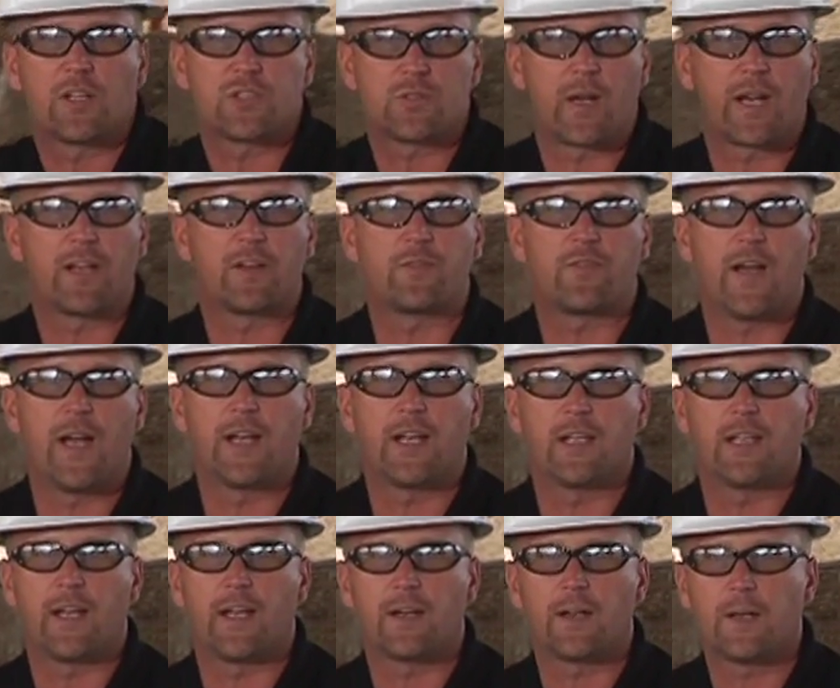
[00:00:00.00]
it so I can find
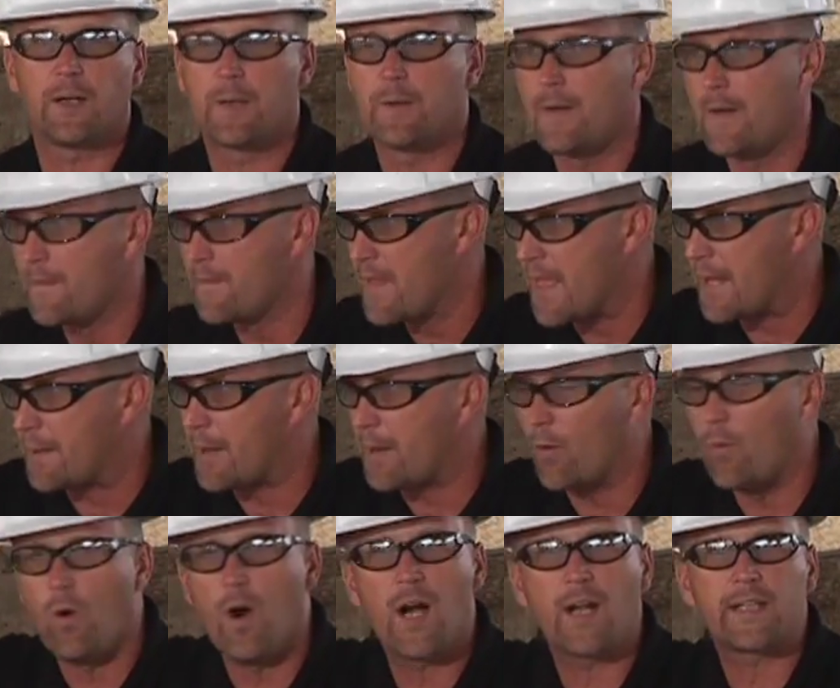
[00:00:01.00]
it later, and I'm going to
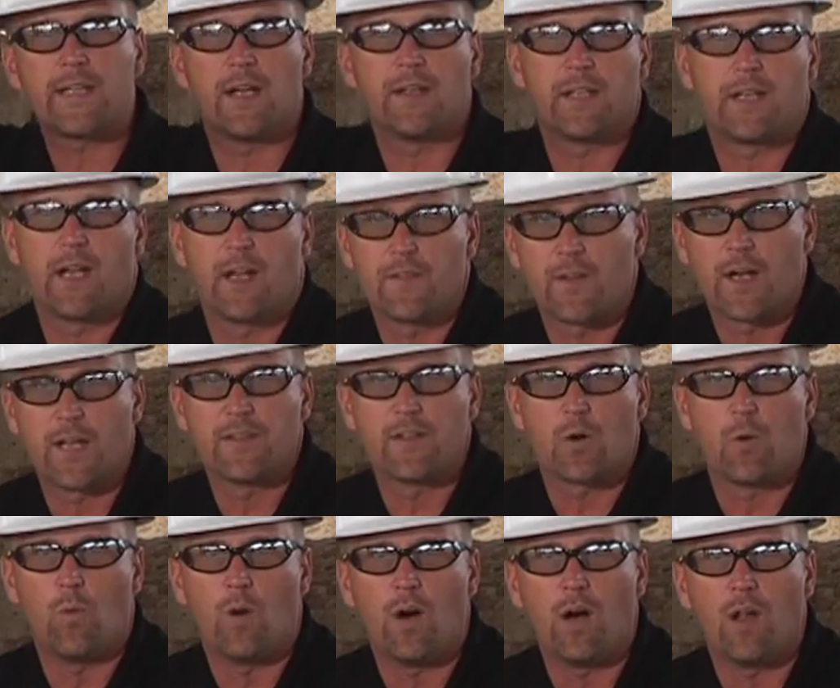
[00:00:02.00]
walk down to the other end
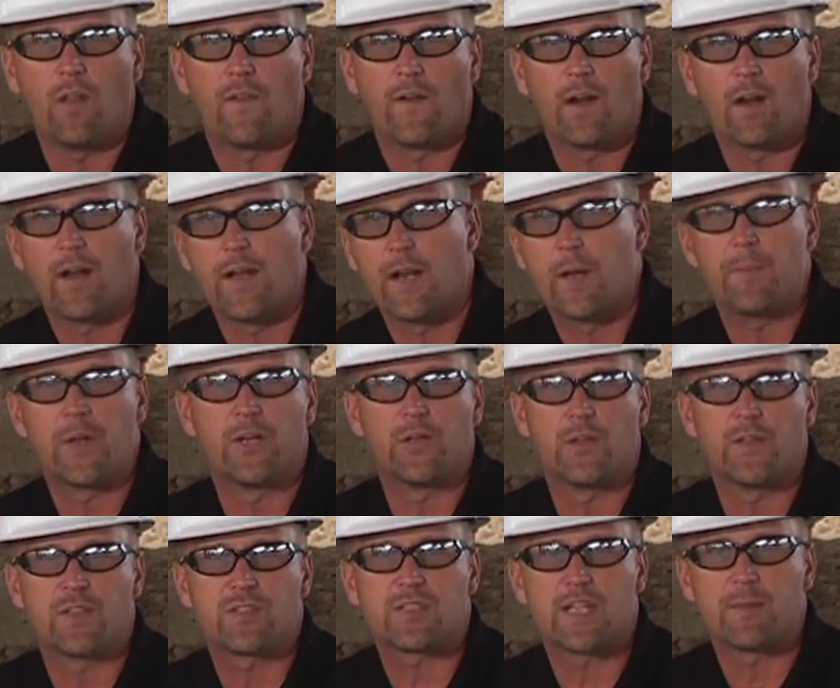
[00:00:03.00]
of the wall there, and I'm going to
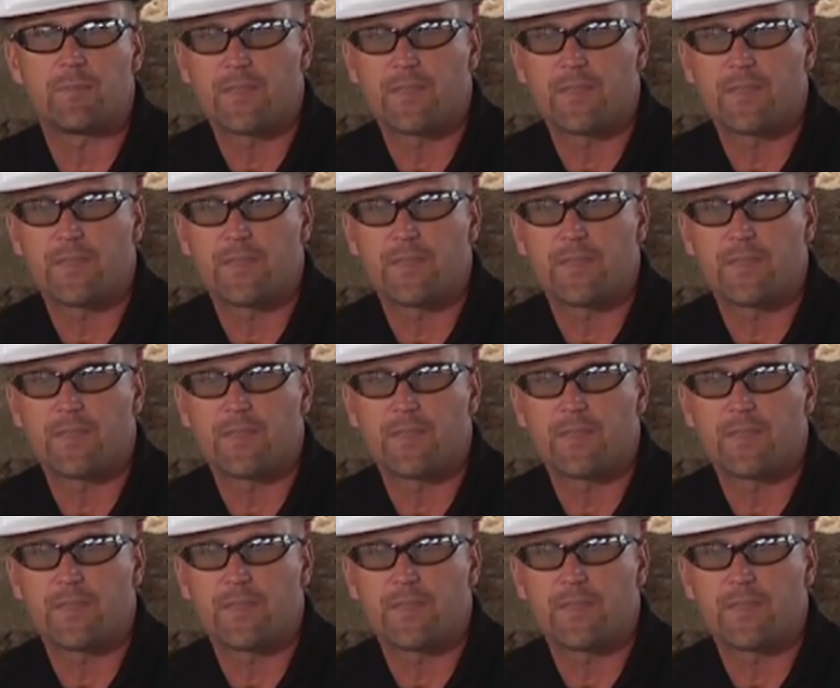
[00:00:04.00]
do the same